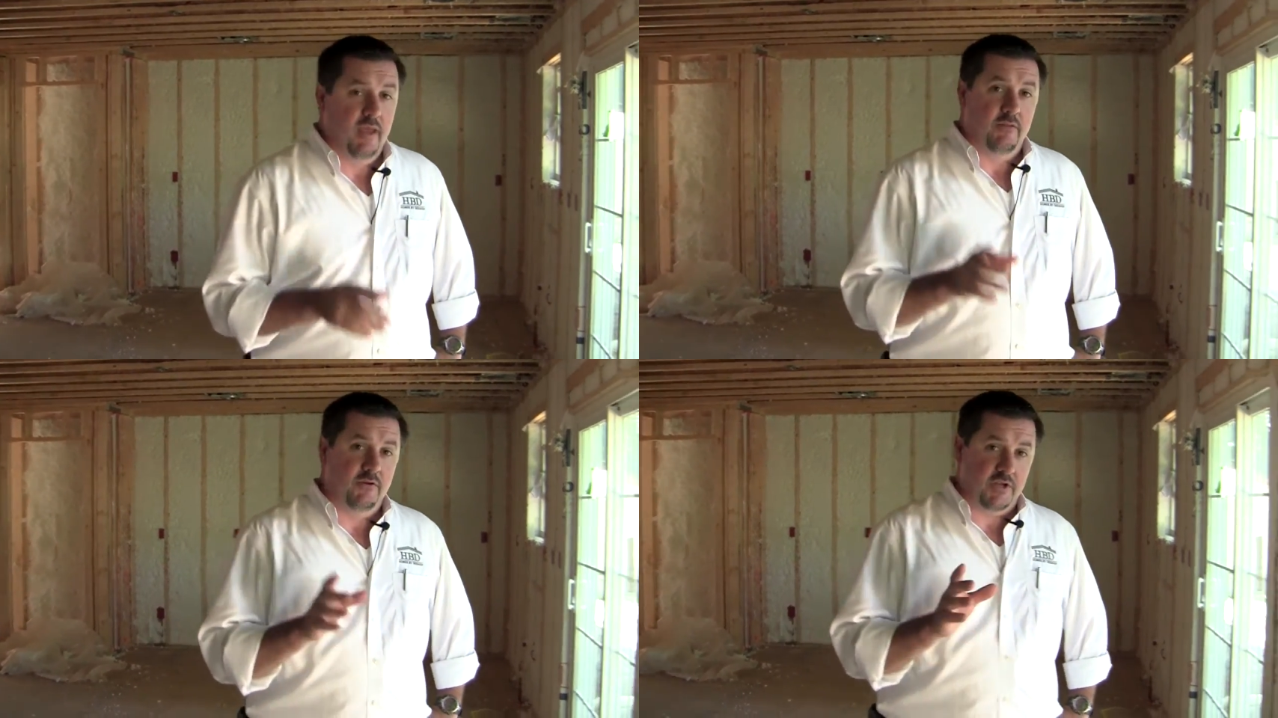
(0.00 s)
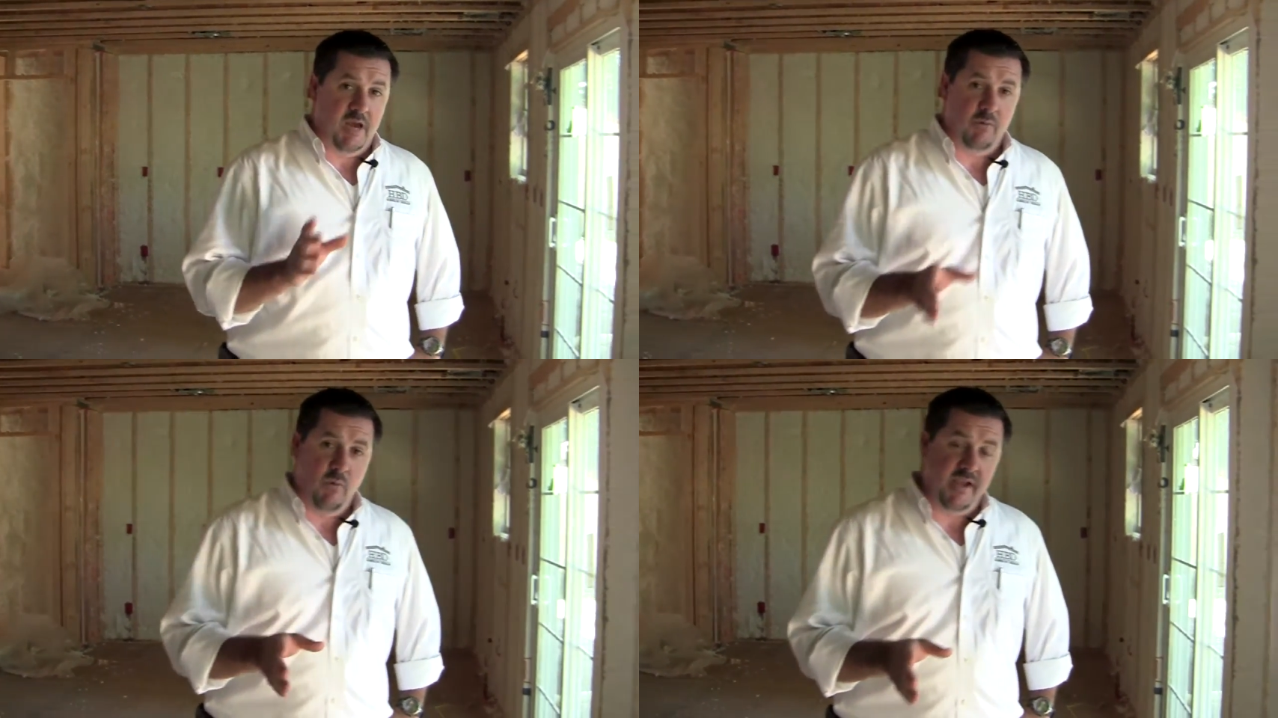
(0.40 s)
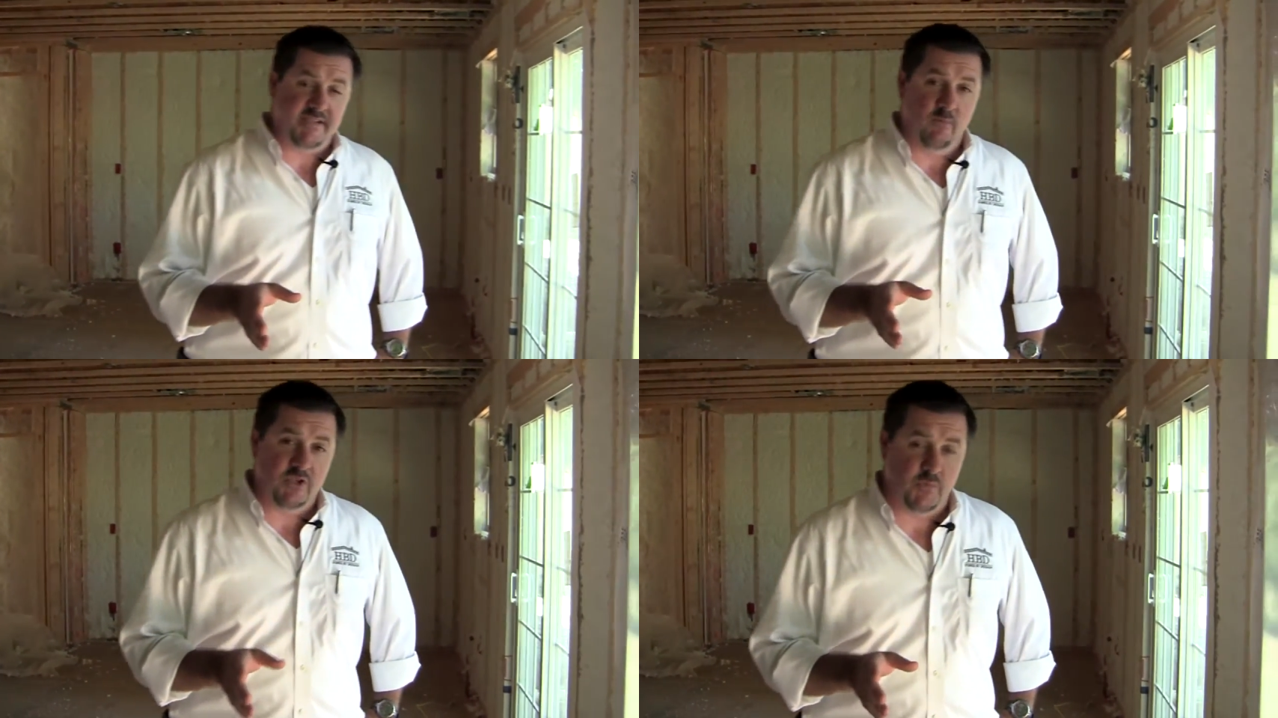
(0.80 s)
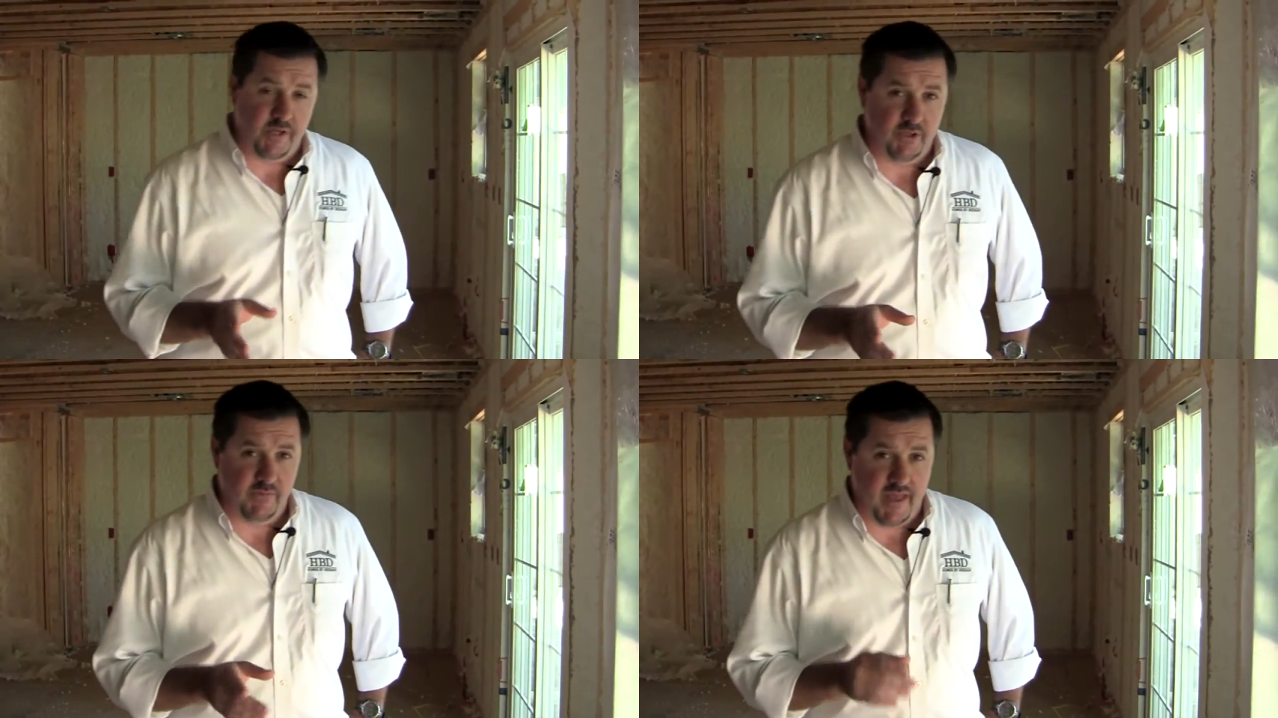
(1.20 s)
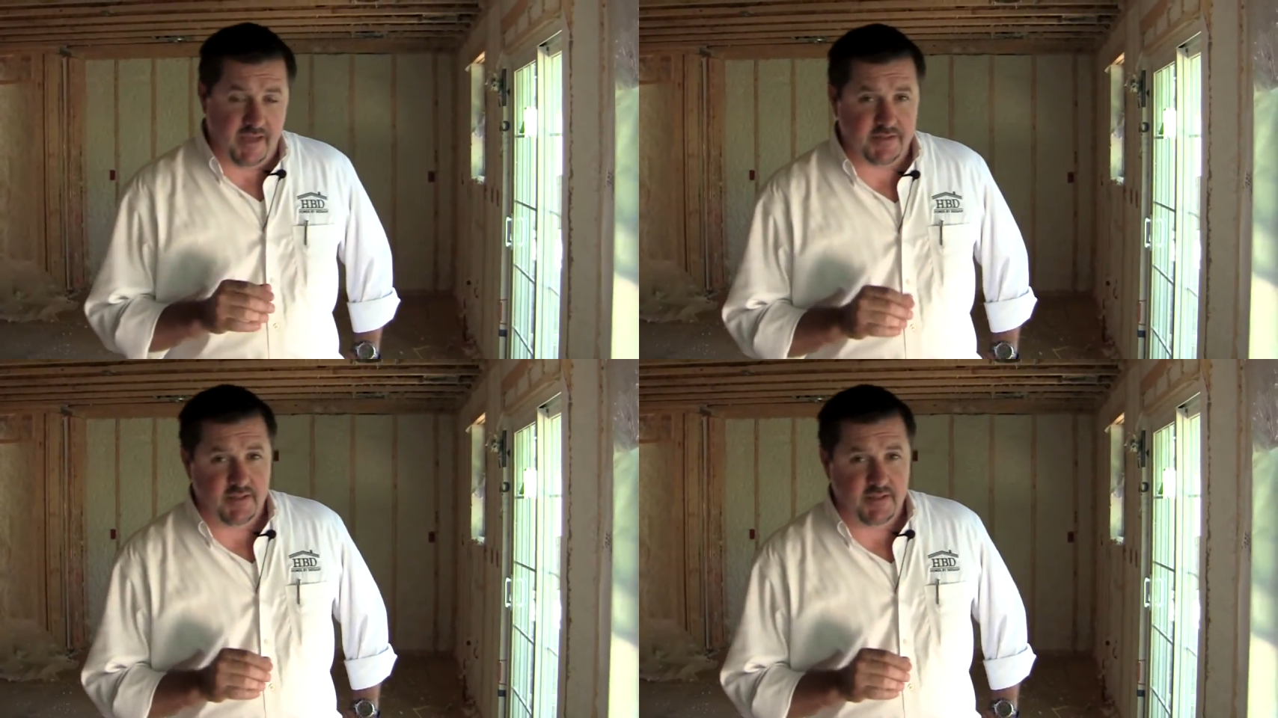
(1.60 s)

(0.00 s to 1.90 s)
There's a couple ways in which we do that.